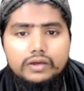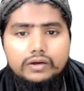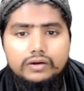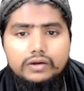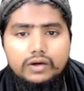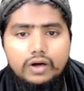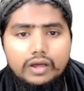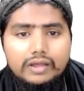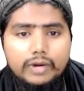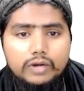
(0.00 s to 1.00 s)
All
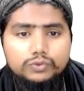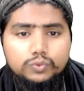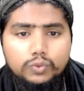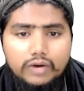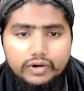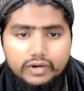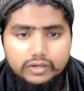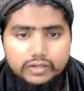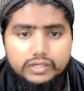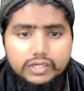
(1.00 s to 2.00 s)
About Our
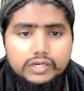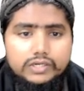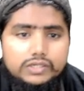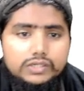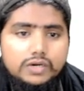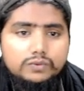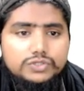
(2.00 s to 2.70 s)
Nervous